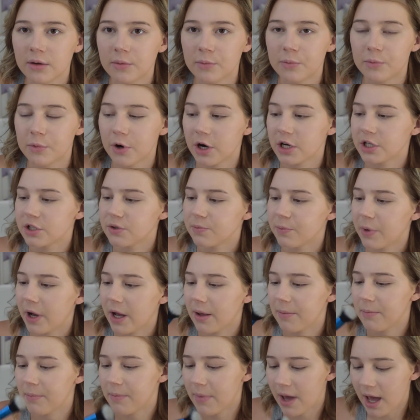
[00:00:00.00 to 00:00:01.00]
brush
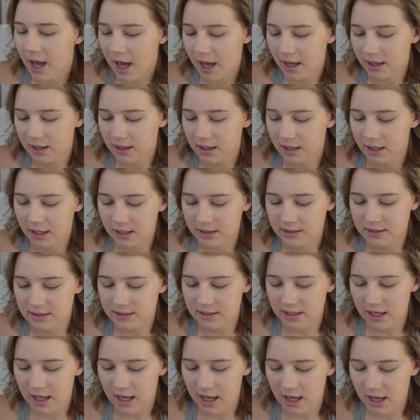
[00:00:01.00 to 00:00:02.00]
by MAC.
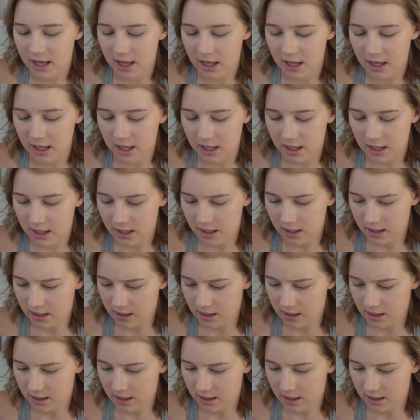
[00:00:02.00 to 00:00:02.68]
It's a